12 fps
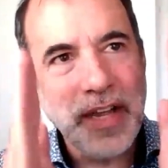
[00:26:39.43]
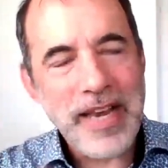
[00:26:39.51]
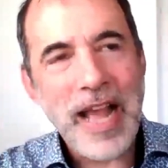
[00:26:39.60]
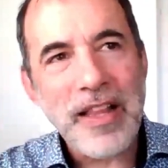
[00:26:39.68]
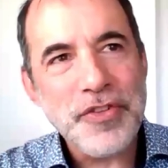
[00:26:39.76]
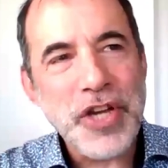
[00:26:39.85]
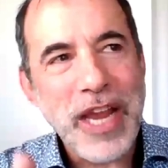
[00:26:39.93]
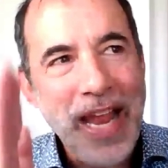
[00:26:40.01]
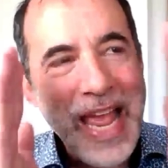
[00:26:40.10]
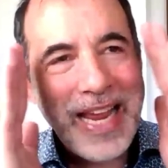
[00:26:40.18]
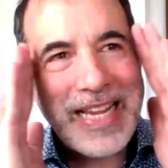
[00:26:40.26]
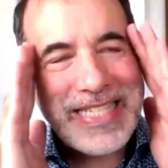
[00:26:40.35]
analogy,
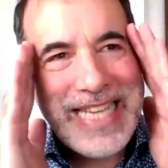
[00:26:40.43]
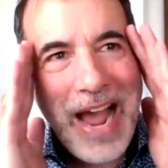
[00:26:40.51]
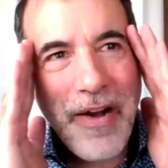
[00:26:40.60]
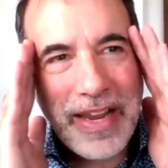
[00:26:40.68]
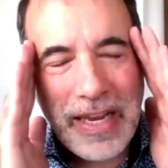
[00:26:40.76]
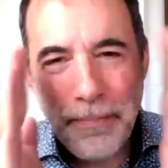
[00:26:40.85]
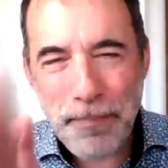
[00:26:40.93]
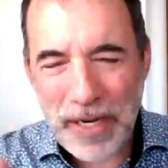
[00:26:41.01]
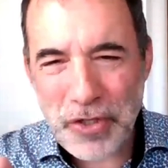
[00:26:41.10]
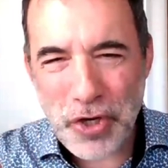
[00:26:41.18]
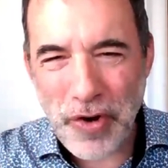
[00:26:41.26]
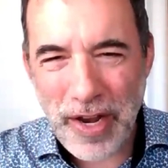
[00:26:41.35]
because now I can
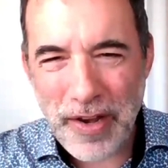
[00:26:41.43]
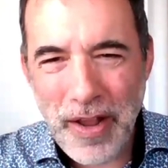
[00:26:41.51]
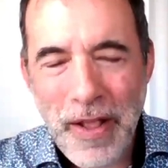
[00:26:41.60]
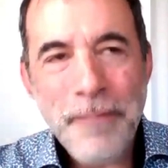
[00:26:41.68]
picture it,